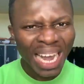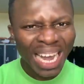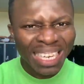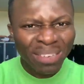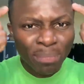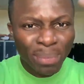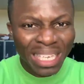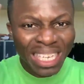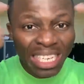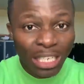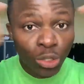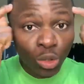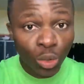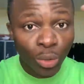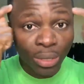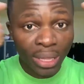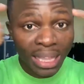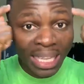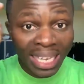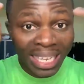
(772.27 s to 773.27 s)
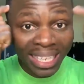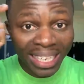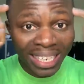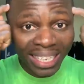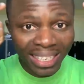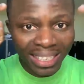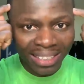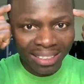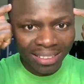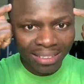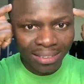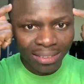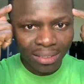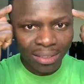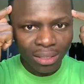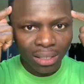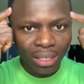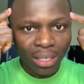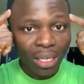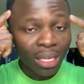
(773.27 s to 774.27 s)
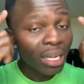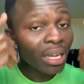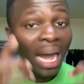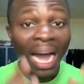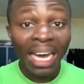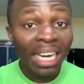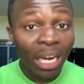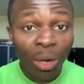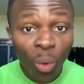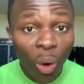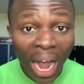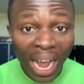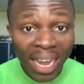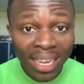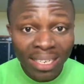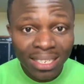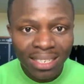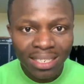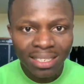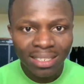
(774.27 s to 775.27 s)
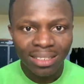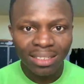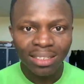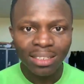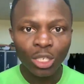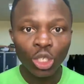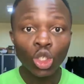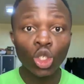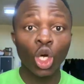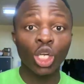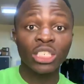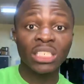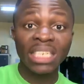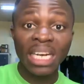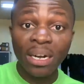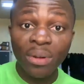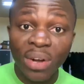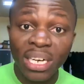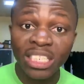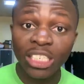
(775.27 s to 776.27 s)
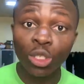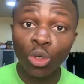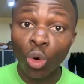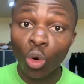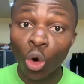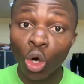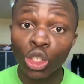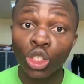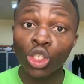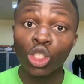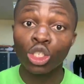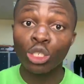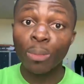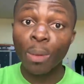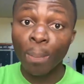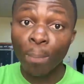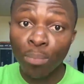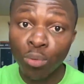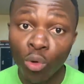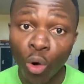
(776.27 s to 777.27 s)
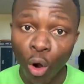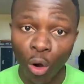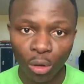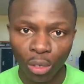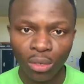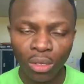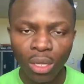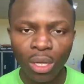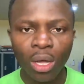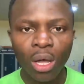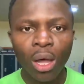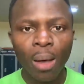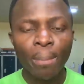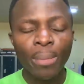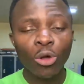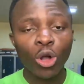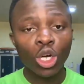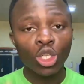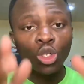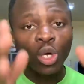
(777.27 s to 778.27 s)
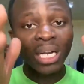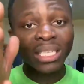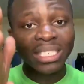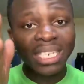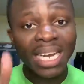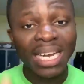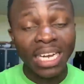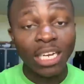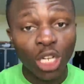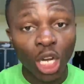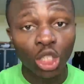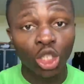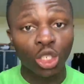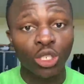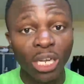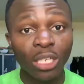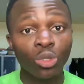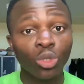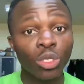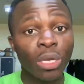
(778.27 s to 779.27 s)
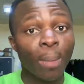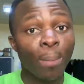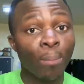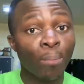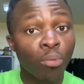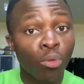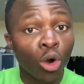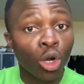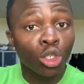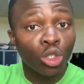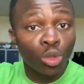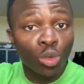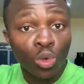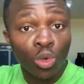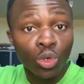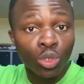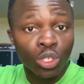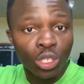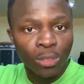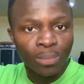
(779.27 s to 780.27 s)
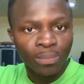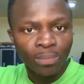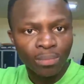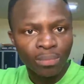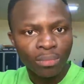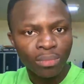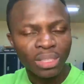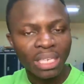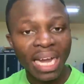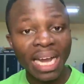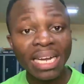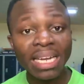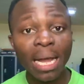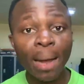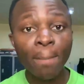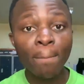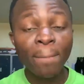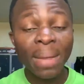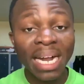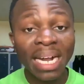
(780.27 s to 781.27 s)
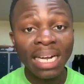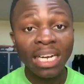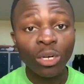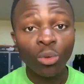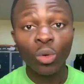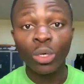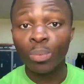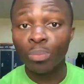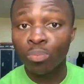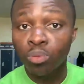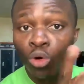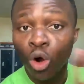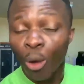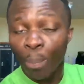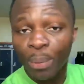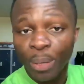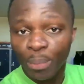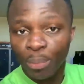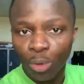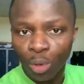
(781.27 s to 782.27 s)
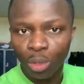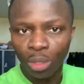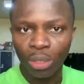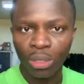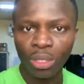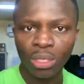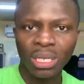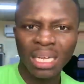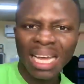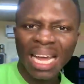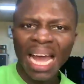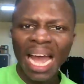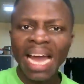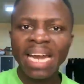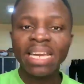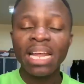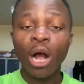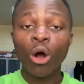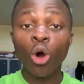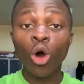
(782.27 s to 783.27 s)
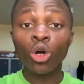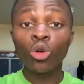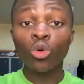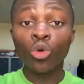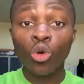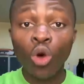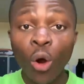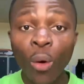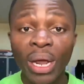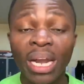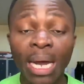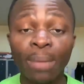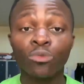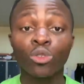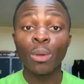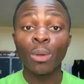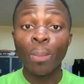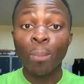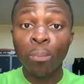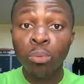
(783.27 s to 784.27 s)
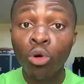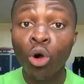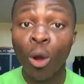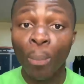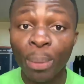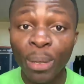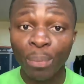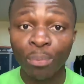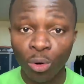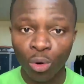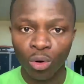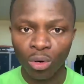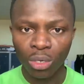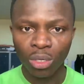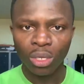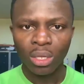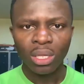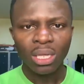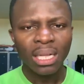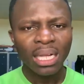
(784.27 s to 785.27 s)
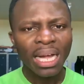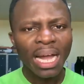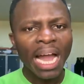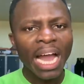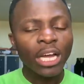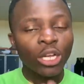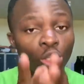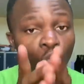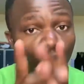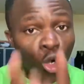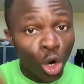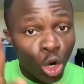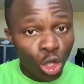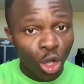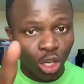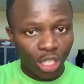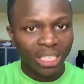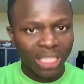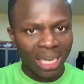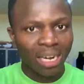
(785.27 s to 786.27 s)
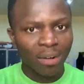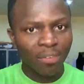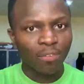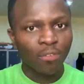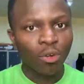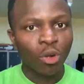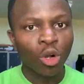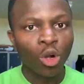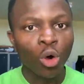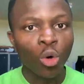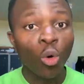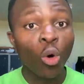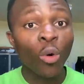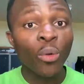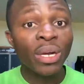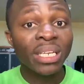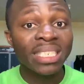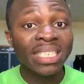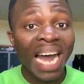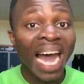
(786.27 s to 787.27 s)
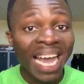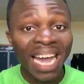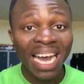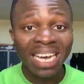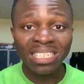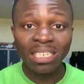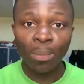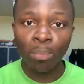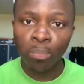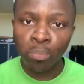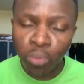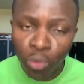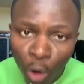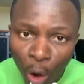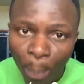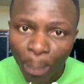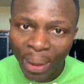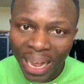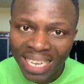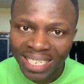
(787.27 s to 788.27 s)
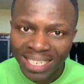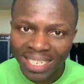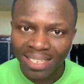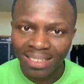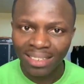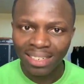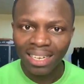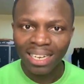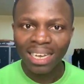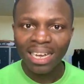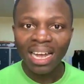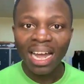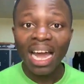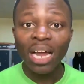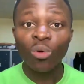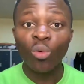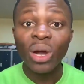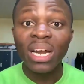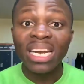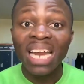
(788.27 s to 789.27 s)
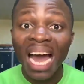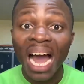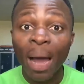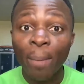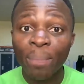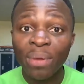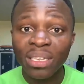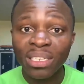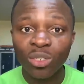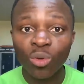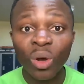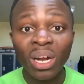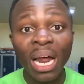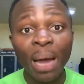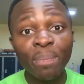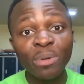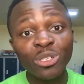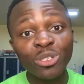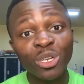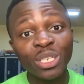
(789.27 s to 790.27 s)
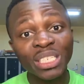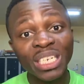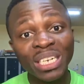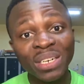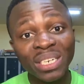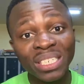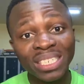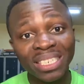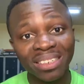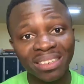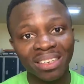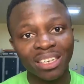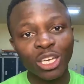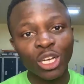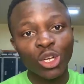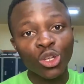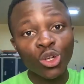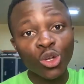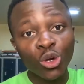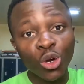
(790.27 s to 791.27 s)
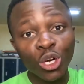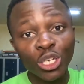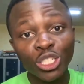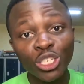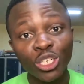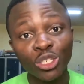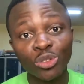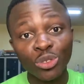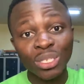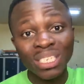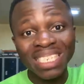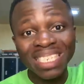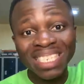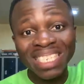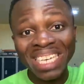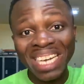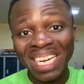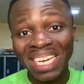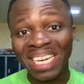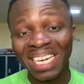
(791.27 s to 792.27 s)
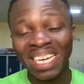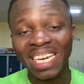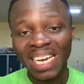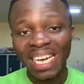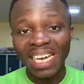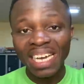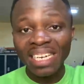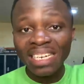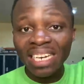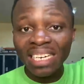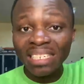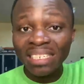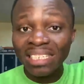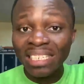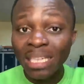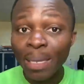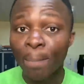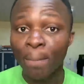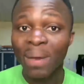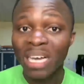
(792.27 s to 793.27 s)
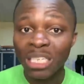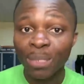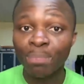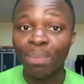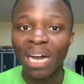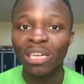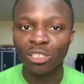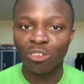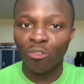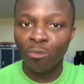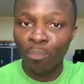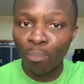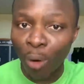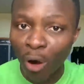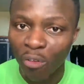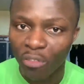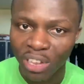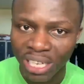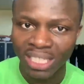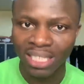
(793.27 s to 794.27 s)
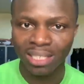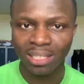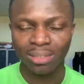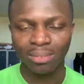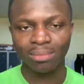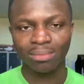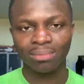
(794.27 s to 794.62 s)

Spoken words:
and begin to think. Otherwise, your generation will continue to be poor, because you are taking your children to the poor schools and they are mingling with poor people, and they are all growing be poor people, and you yourself will retire as a poor person. And when that happens, what happens to your generation? You continue to sink in the deepest part of poverty.